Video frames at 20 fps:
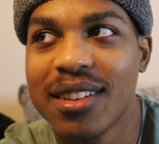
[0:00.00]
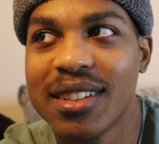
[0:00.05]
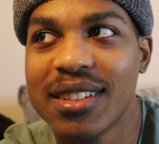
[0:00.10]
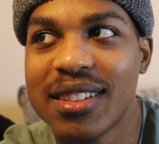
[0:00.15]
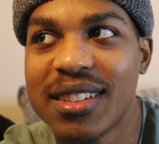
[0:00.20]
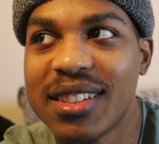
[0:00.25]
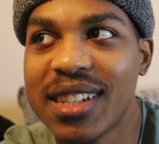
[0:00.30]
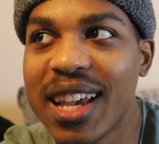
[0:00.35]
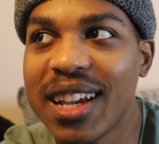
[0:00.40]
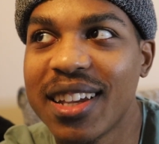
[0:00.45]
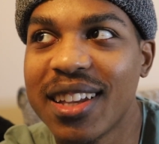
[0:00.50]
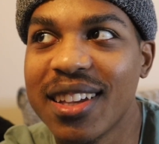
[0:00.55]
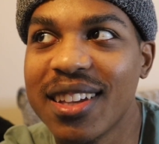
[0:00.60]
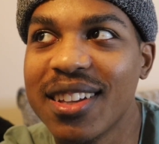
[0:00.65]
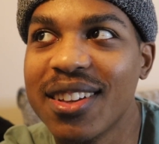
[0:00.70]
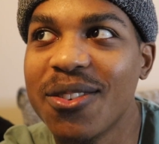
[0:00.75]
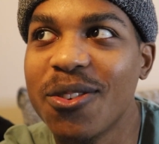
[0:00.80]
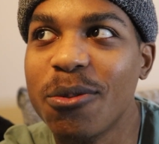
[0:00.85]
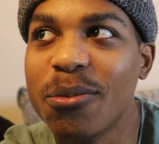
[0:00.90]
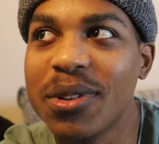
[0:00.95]

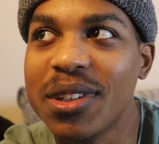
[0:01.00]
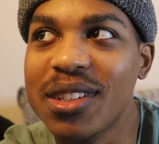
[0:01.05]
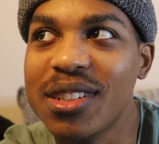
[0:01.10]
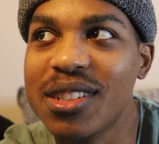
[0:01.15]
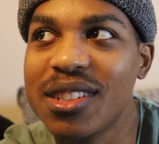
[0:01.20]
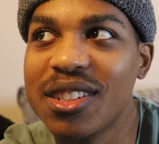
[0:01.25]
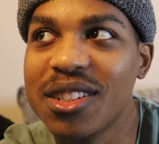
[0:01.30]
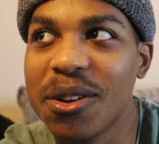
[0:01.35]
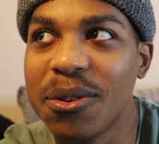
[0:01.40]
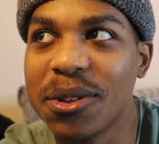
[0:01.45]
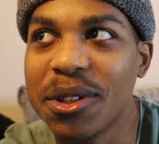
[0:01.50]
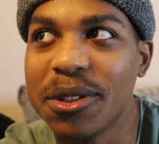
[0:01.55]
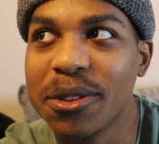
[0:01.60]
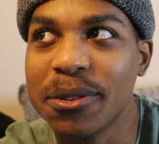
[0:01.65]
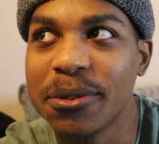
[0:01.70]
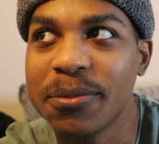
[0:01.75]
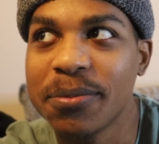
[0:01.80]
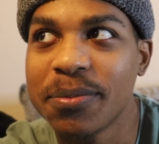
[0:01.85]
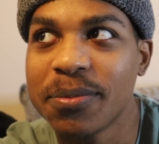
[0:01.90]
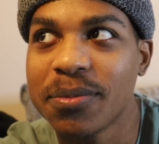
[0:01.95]
Second would be
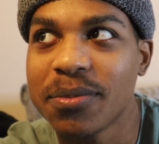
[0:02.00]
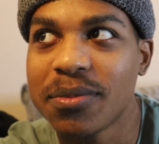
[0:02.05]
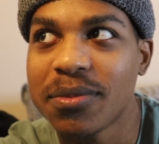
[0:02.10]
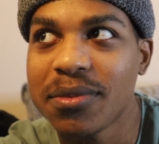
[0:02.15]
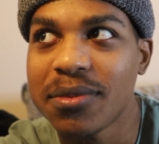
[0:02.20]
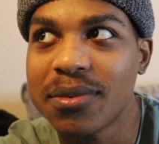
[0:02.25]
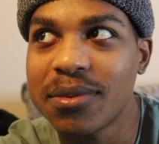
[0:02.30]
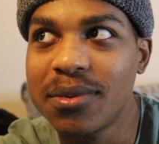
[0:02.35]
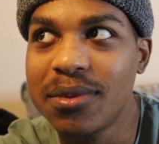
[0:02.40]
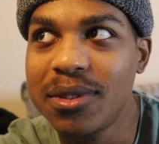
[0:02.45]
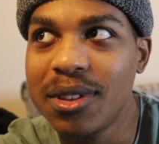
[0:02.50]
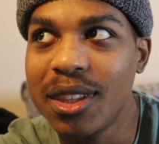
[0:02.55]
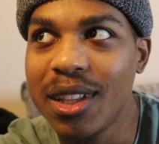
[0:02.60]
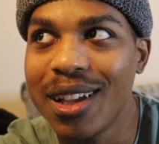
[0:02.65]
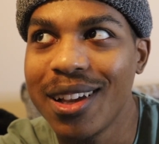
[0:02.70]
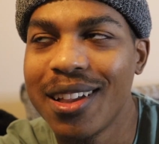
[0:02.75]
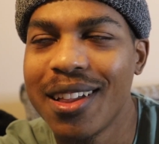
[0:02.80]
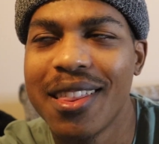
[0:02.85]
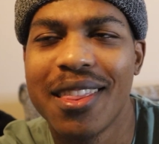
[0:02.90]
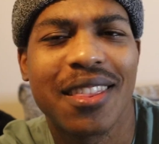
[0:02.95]
Johto.
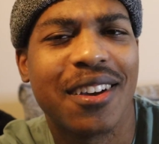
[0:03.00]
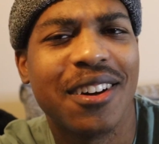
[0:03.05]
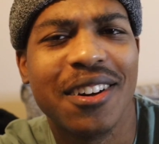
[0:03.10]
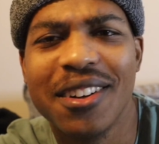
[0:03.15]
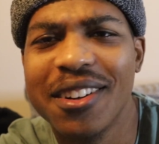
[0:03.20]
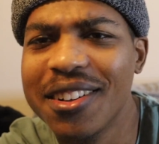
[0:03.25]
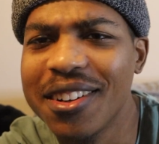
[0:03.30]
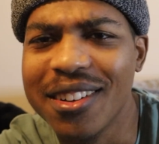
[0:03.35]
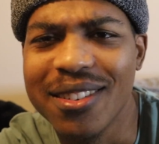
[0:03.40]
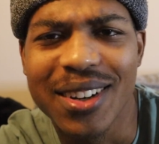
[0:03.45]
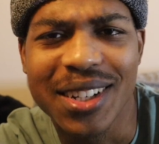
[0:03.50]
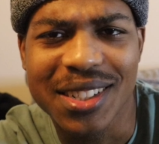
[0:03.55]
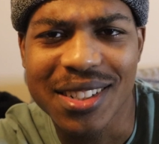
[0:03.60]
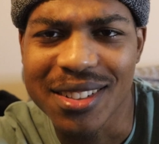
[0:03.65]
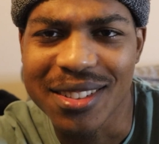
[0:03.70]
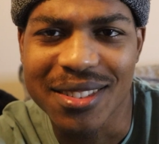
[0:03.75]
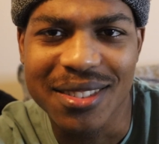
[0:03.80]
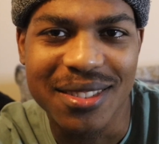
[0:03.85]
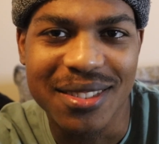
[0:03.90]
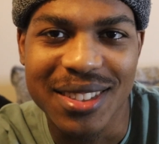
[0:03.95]
Third,
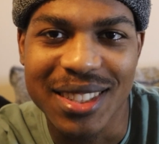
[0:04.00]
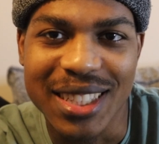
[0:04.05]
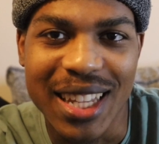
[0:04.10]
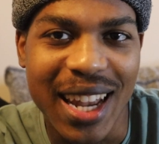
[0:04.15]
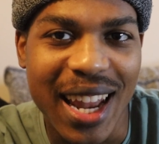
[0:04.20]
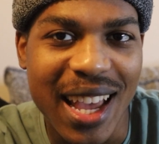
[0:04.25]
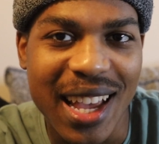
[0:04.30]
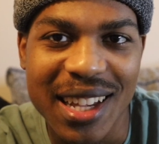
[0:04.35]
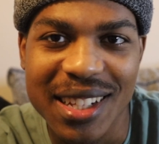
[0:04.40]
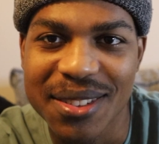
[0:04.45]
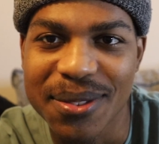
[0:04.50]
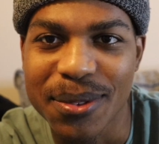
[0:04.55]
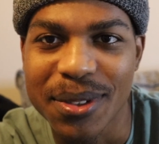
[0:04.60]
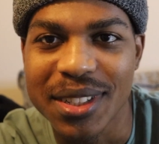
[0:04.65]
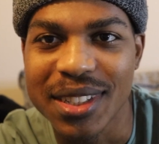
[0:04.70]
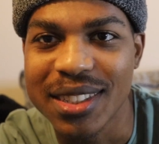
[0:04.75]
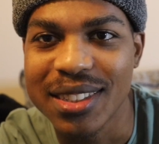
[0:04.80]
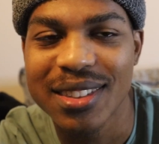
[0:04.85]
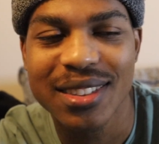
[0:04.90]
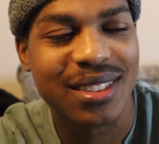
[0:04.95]
original, the last
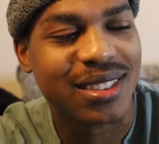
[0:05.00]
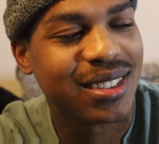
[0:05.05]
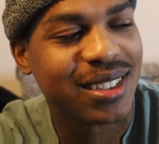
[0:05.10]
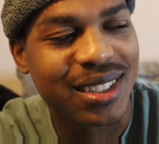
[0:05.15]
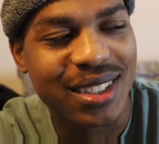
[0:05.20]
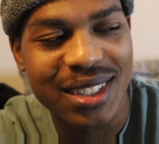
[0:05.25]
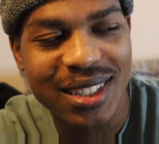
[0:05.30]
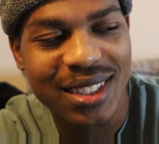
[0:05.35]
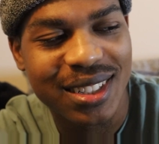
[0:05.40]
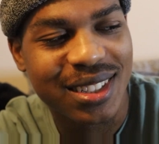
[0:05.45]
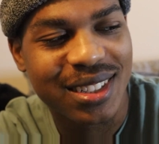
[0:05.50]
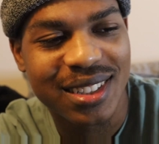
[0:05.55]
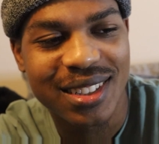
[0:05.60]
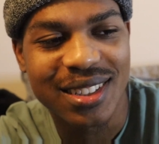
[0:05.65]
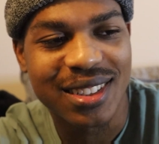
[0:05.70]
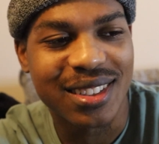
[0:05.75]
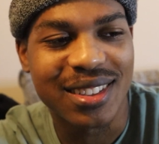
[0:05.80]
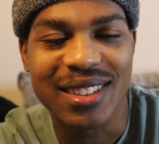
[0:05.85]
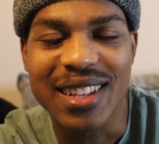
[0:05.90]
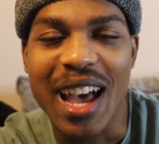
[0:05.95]
one,
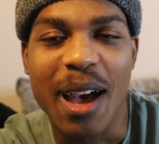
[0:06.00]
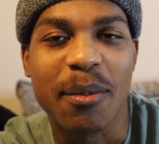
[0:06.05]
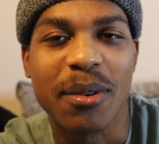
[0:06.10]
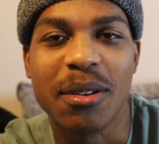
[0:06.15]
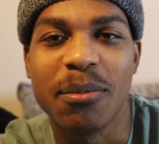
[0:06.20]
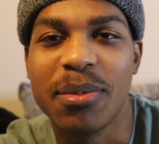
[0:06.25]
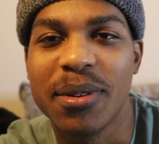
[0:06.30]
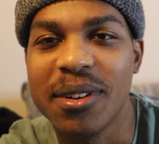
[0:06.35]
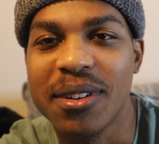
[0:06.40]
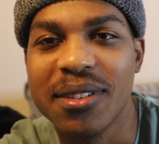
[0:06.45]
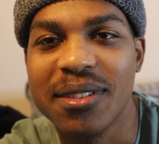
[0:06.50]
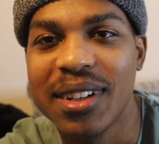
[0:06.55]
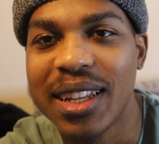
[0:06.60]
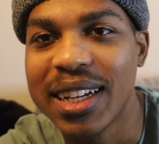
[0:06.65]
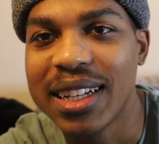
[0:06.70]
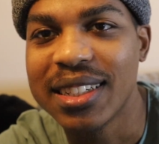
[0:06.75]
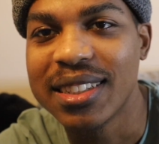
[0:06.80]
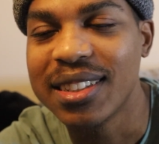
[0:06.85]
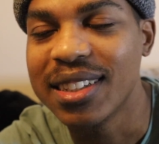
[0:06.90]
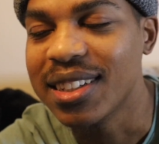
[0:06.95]
Diamond and Pearl.
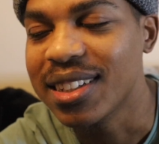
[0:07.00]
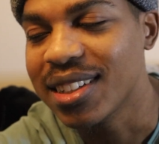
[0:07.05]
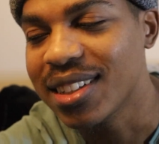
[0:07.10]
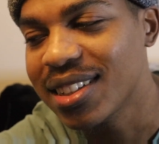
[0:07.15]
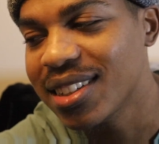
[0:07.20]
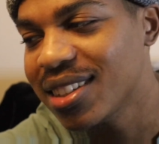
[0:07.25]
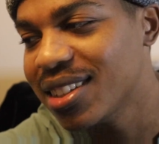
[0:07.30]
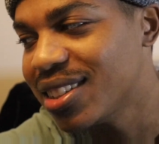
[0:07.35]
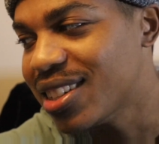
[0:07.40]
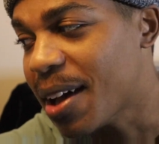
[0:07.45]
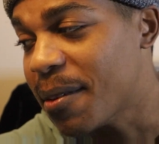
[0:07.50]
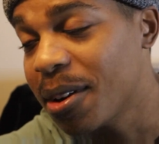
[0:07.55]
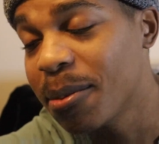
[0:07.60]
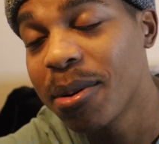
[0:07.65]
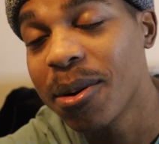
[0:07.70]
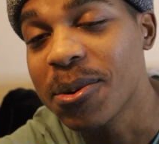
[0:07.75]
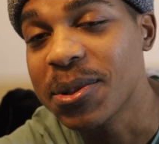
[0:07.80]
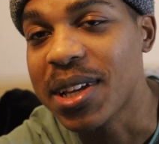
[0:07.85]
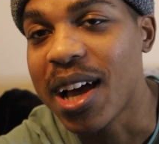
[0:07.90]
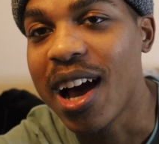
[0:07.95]
Like I said, Diamond and
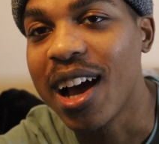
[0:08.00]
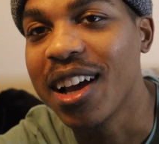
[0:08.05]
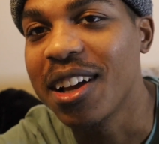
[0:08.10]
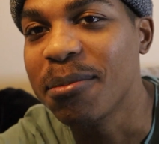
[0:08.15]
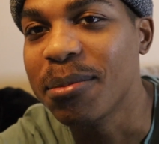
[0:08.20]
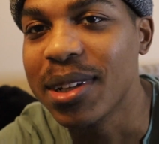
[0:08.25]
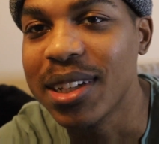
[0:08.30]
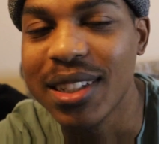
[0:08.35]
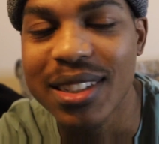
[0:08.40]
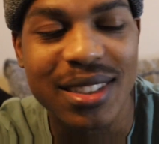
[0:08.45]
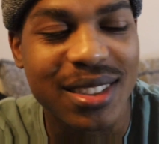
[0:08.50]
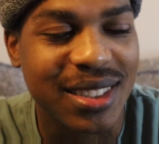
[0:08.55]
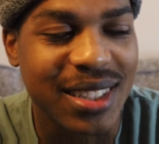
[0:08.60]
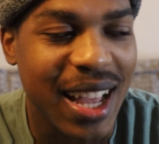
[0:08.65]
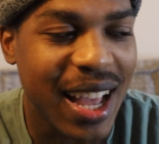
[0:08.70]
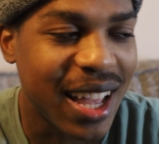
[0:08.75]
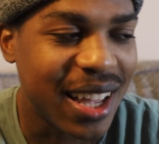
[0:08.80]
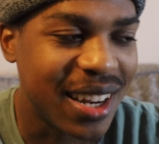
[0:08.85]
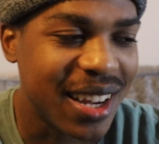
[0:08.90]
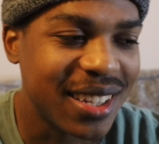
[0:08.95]
Pearl was alright, but
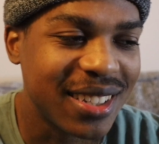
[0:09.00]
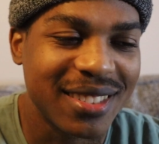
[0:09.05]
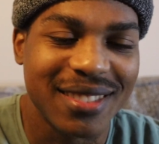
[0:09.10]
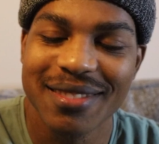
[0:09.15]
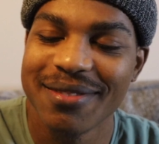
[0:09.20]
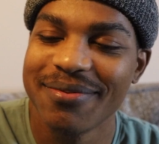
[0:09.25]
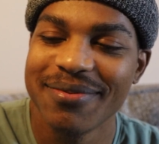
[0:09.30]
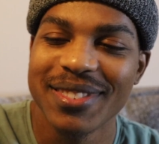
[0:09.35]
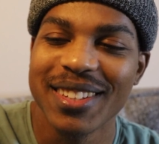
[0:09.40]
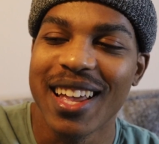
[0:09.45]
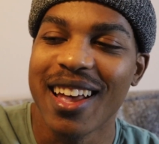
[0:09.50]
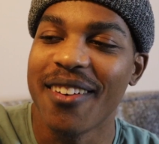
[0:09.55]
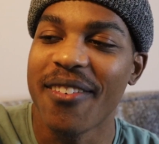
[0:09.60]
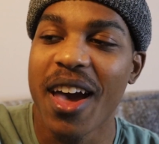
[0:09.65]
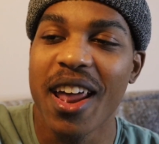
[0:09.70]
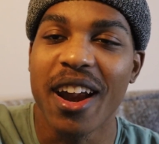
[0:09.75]
nah, if